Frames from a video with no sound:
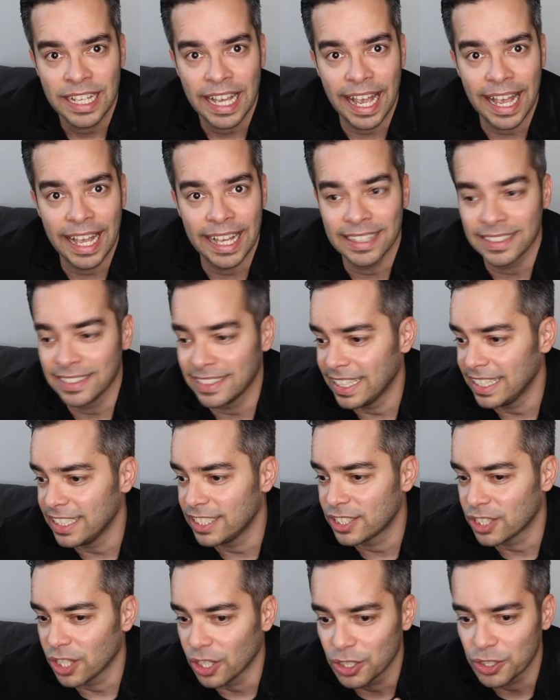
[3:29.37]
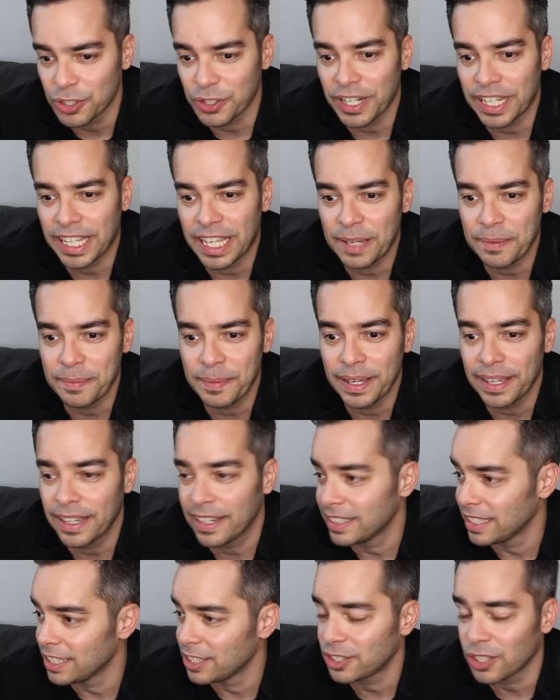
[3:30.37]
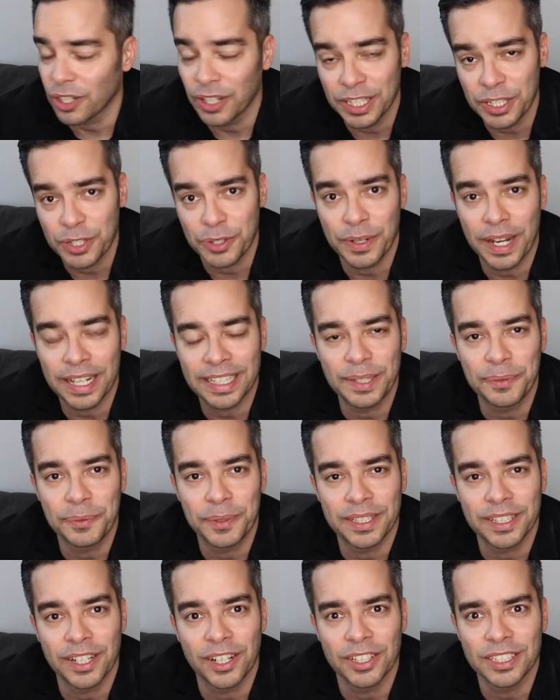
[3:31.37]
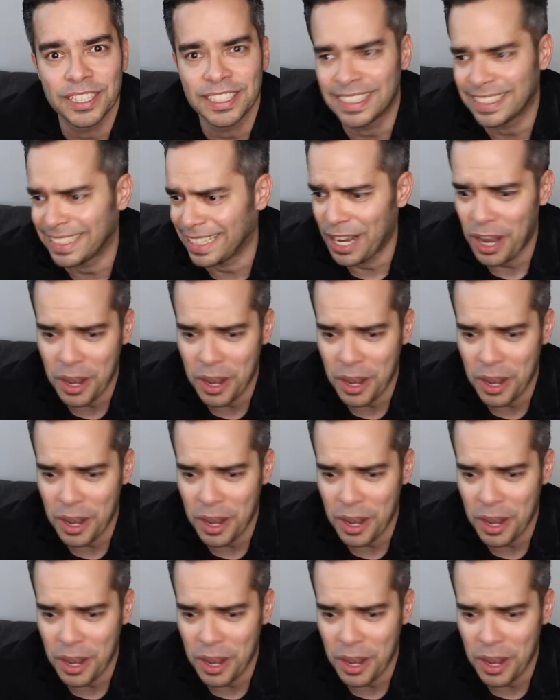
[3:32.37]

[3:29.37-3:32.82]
and they start drinking beer and they start interacting with others and say,